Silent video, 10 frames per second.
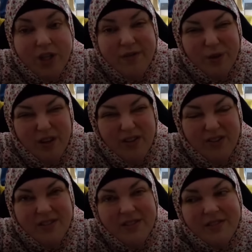floors.
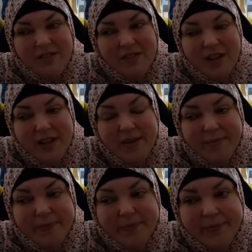
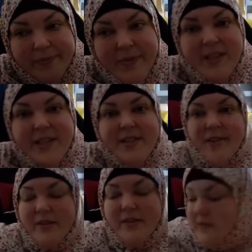This is
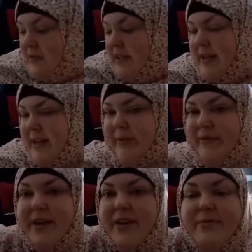all cleaned out and
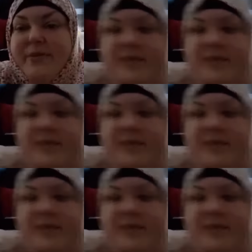vacuumed.